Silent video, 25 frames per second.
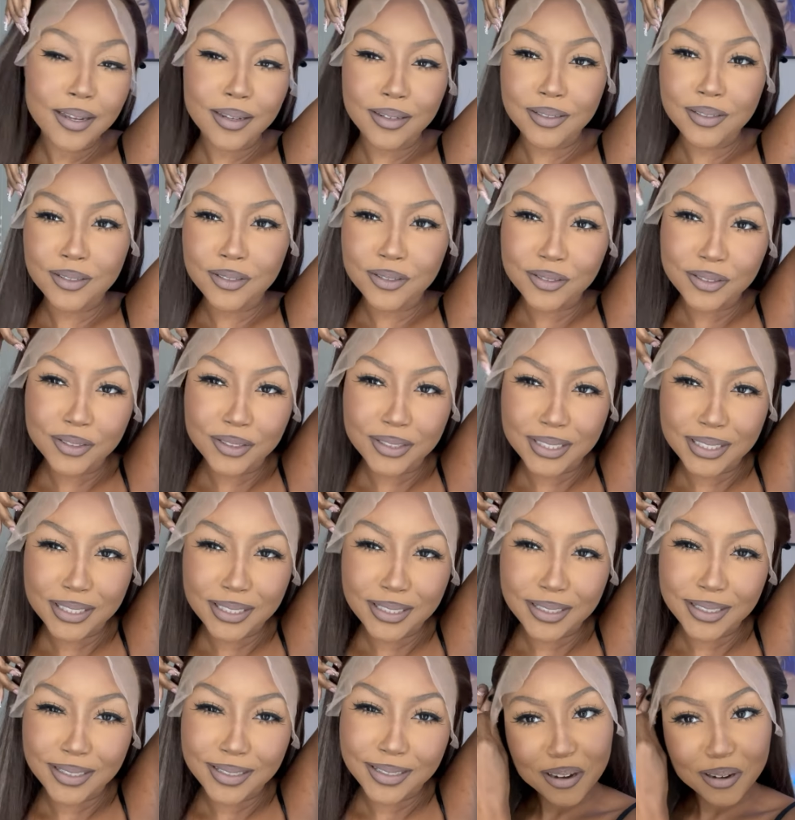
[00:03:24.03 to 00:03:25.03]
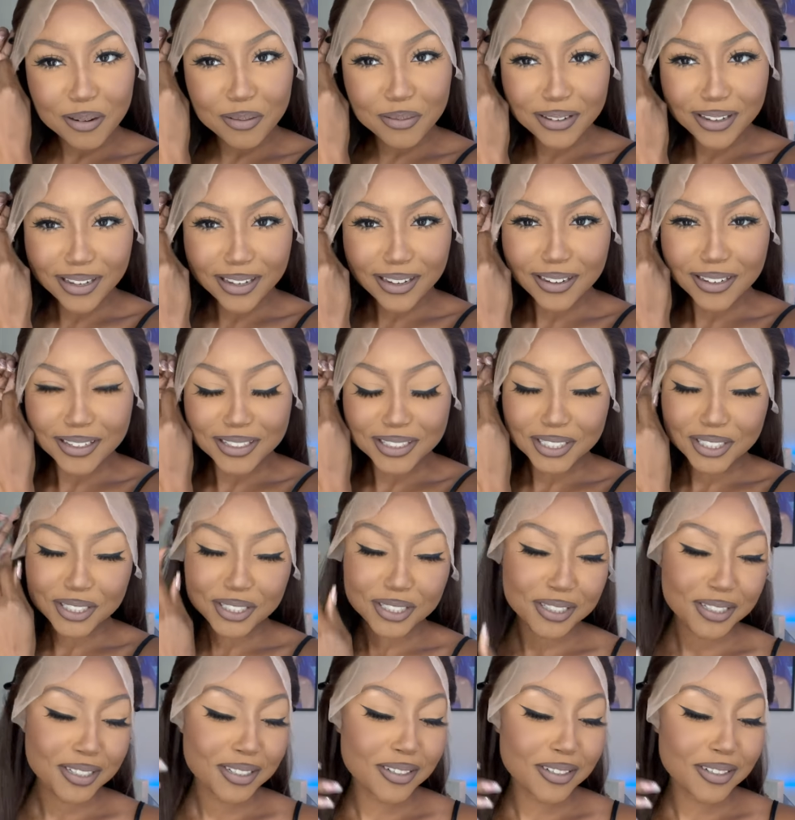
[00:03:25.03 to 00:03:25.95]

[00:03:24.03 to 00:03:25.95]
I know you see it. Oh my gosh,